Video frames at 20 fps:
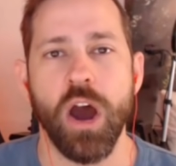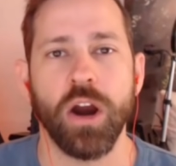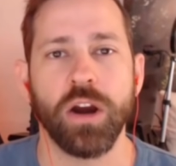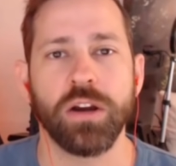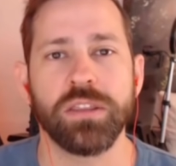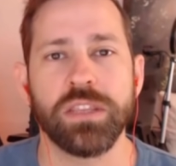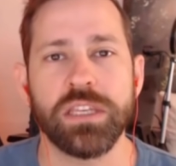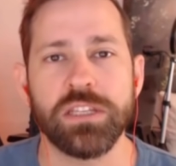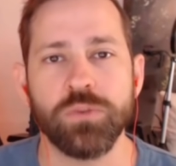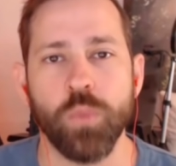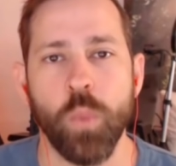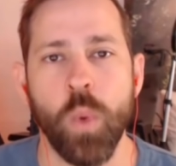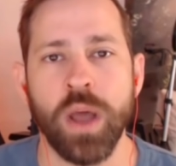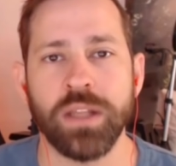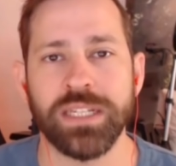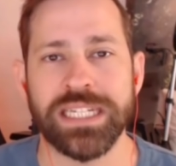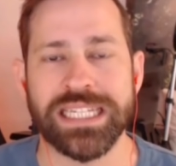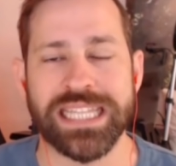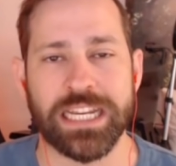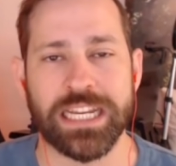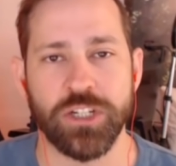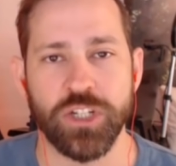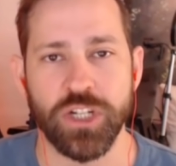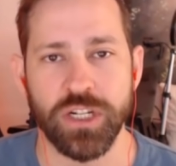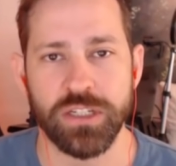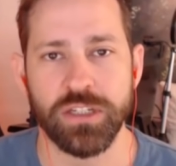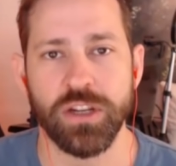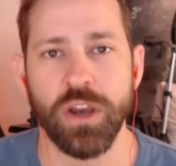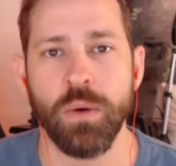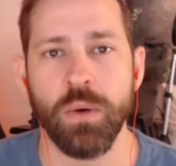are these ones that
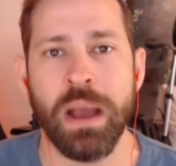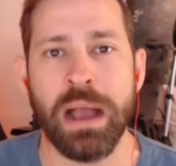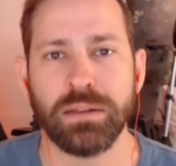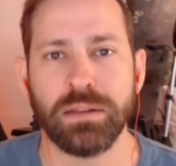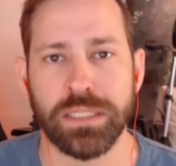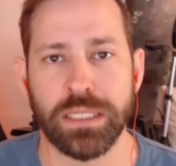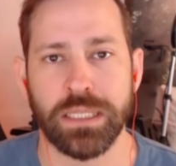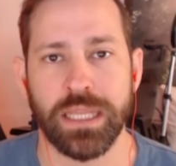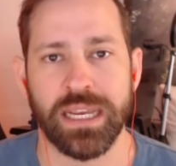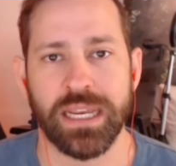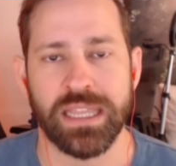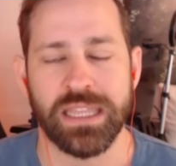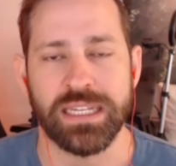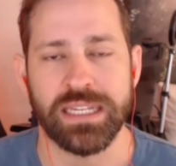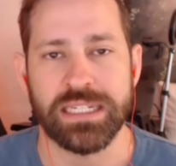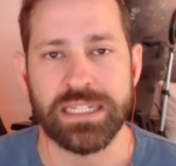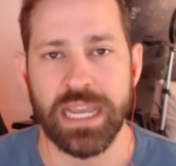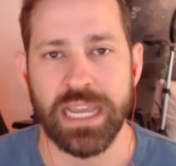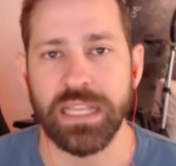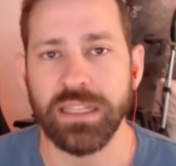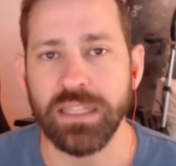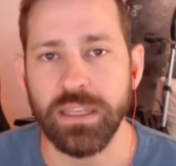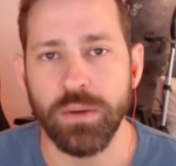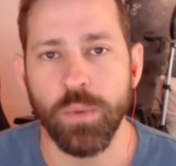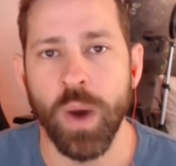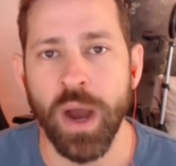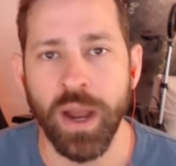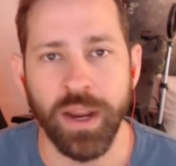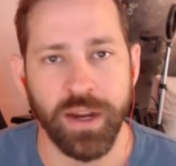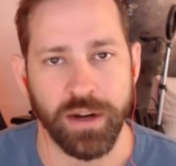just go out to like the Daily
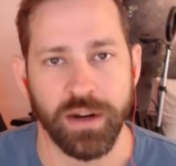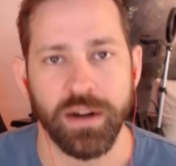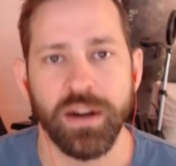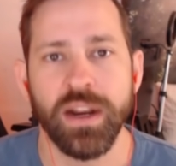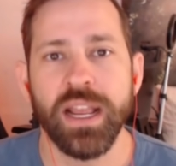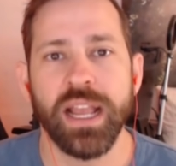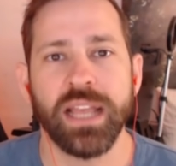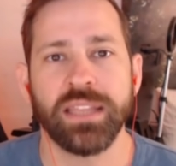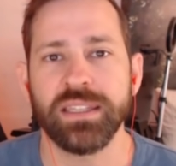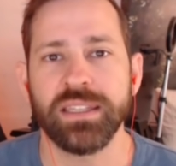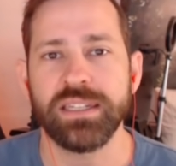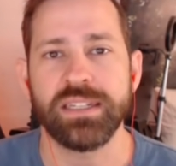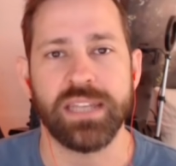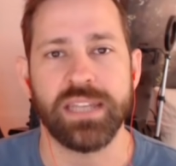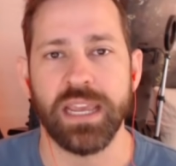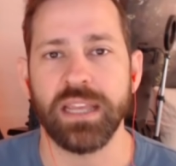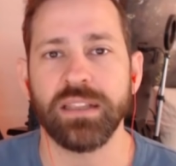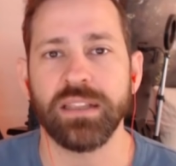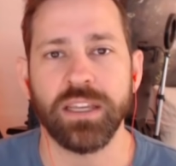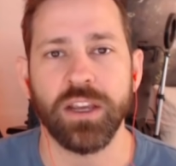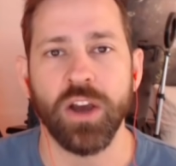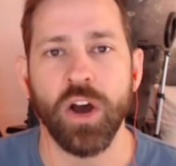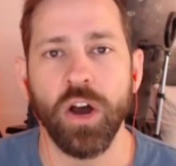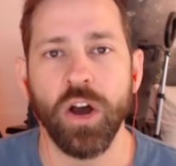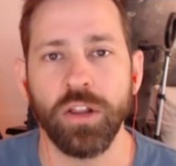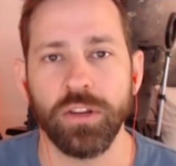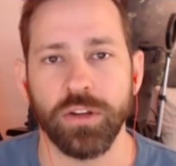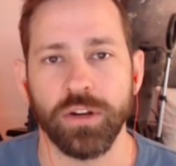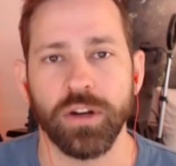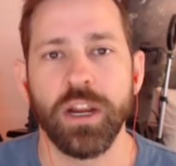Wire and the Daily
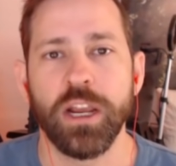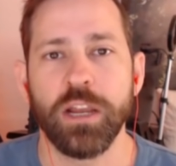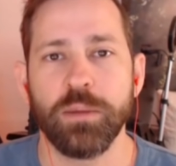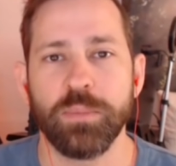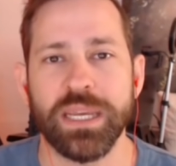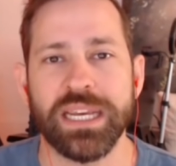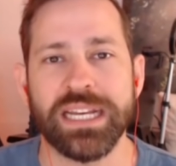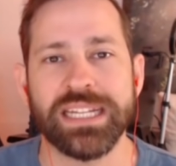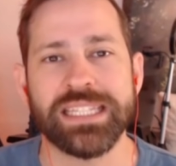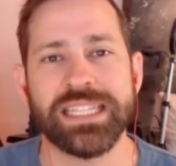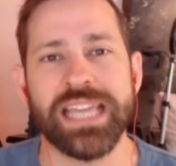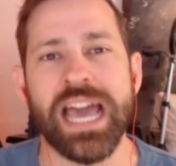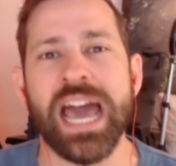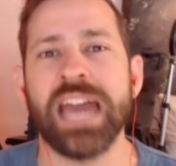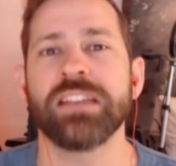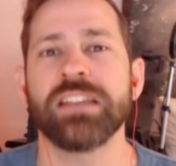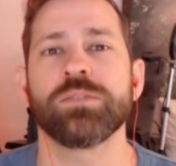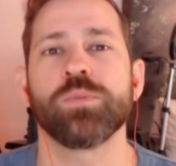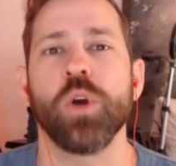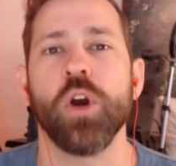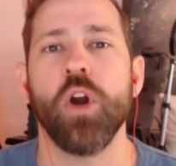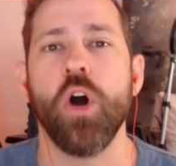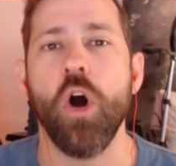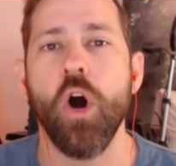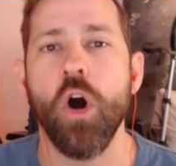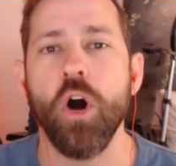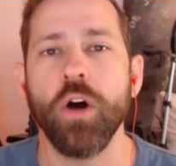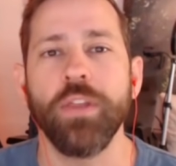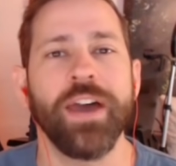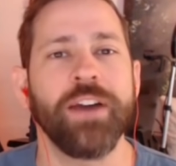Caller, because that is where
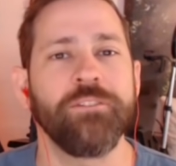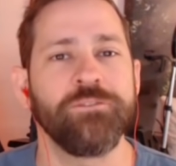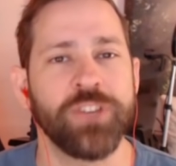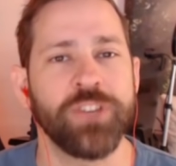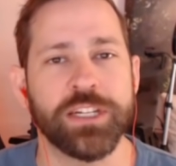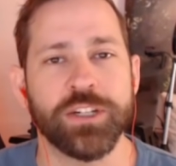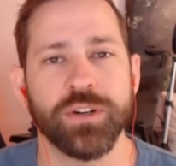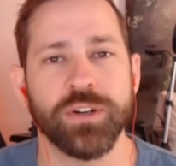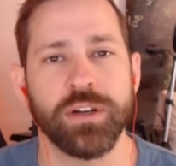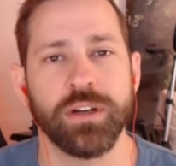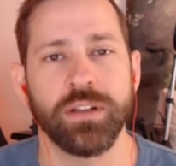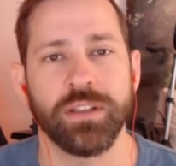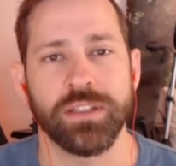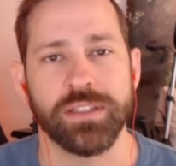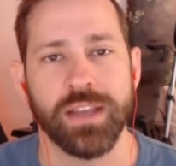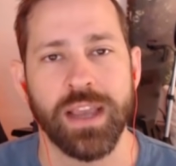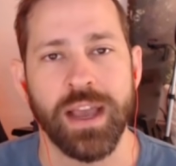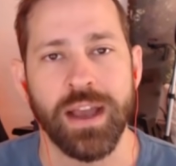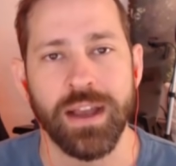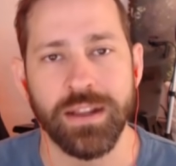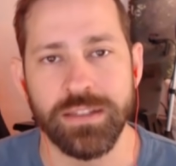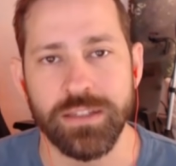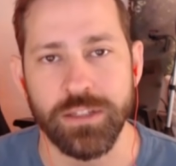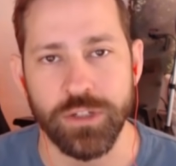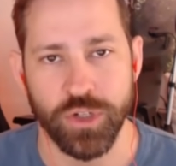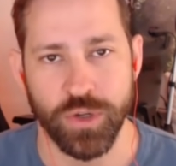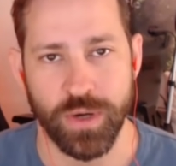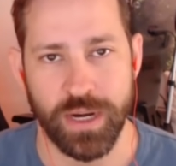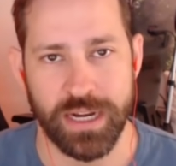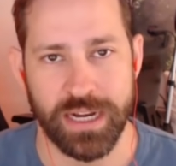all that vitriol is
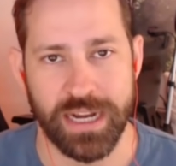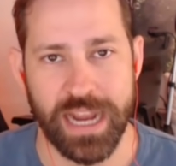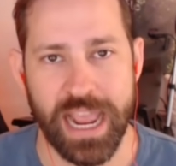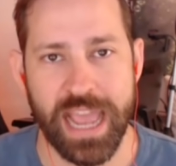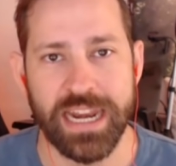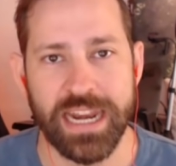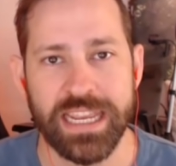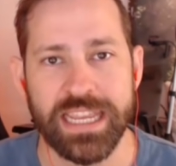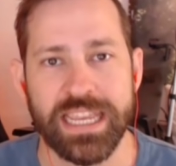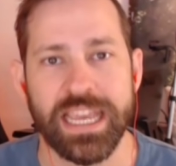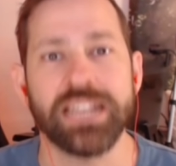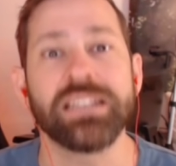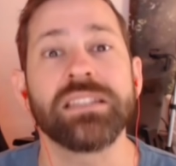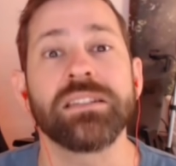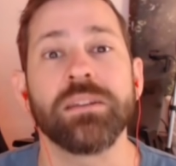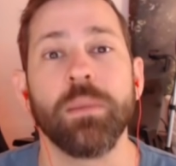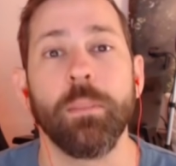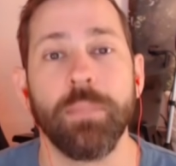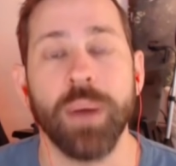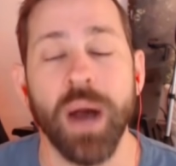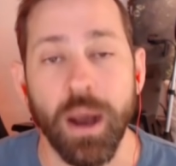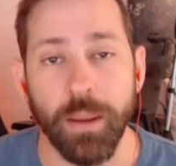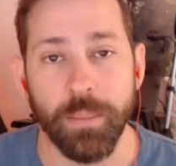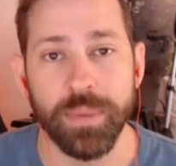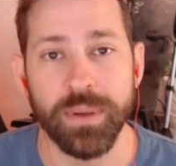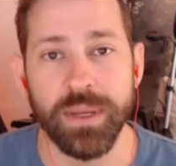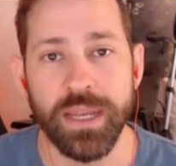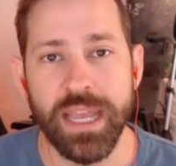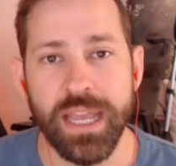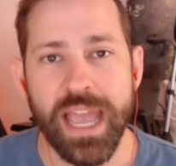concentrated and it gets a
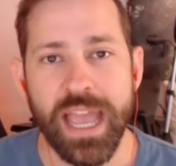bump.